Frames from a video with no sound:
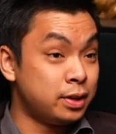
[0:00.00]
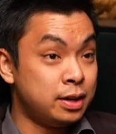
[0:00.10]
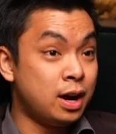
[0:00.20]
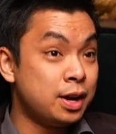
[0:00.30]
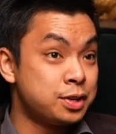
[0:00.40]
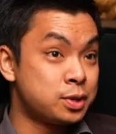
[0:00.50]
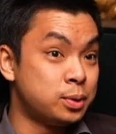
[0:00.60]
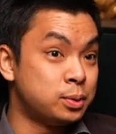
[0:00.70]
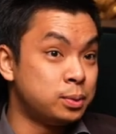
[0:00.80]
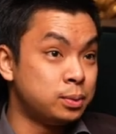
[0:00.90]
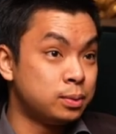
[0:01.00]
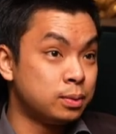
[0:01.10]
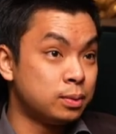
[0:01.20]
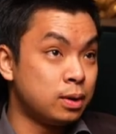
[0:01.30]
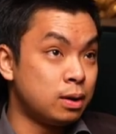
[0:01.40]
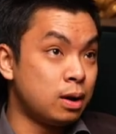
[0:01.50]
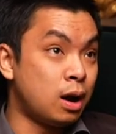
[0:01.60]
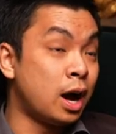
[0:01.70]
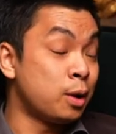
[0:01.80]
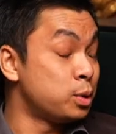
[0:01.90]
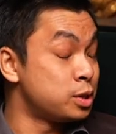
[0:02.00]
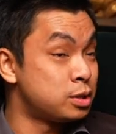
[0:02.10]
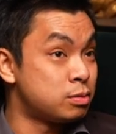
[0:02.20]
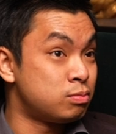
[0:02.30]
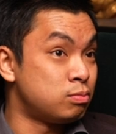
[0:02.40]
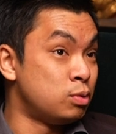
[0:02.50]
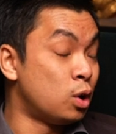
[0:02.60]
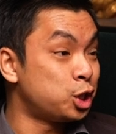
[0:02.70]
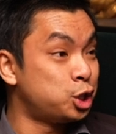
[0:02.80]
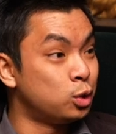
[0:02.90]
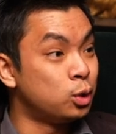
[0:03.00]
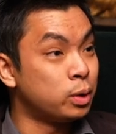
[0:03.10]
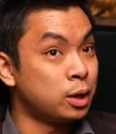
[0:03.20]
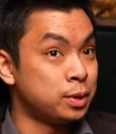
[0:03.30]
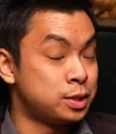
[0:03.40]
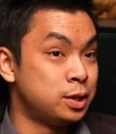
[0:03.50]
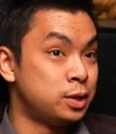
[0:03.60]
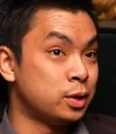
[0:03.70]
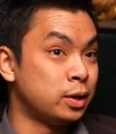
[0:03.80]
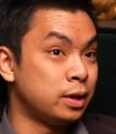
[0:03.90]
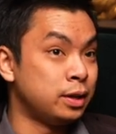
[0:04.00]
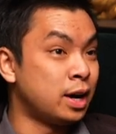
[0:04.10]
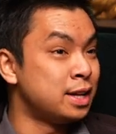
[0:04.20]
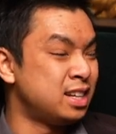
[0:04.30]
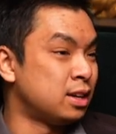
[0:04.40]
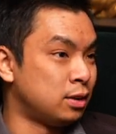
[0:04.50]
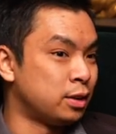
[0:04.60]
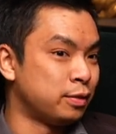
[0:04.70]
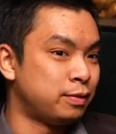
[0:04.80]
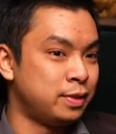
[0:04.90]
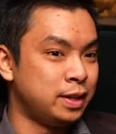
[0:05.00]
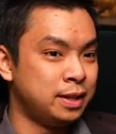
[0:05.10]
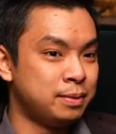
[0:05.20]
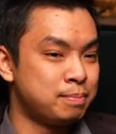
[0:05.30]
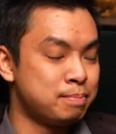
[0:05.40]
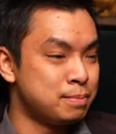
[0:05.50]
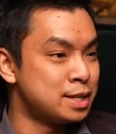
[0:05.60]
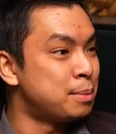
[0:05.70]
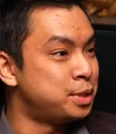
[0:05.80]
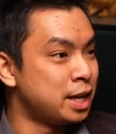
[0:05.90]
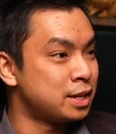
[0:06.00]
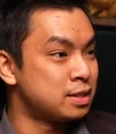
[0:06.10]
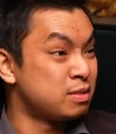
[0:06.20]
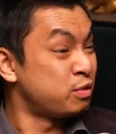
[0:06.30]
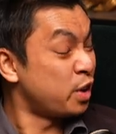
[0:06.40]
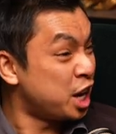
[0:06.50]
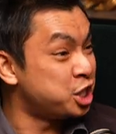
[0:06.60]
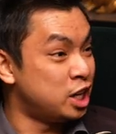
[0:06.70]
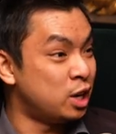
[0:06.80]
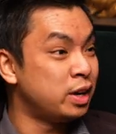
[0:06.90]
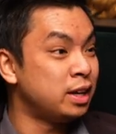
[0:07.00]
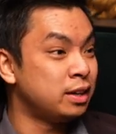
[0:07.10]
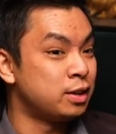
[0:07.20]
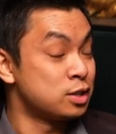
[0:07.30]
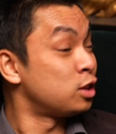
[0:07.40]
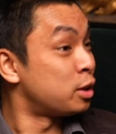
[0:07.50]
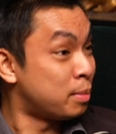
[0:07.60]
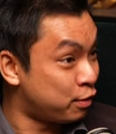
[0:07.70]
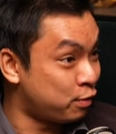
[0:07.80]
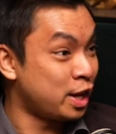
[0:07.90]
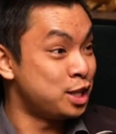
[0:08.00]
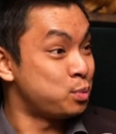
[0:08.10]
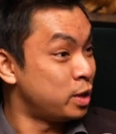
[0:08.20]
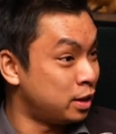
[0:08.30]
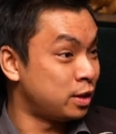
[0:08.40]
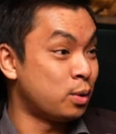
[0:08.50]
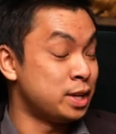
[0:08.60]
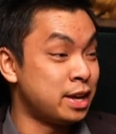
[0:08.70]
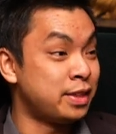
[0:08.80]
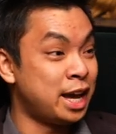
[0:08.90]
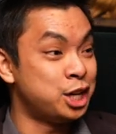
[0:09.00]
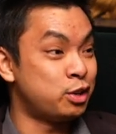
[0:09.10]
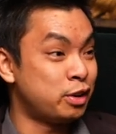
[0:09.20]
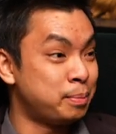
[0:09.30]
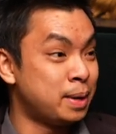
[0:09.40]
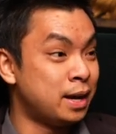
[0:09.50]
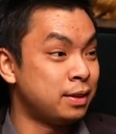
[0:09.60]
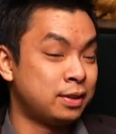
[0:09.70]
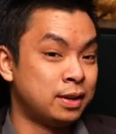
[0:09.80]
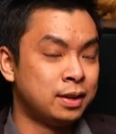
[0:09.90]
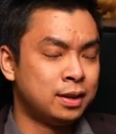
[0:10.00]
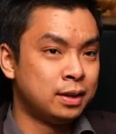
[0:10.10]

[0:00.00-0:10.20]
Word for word: So in high school, I was not sure what I wanted to do. You know, I did a lot of the subjects for engineering because a lot of my friends were going down the engineering path,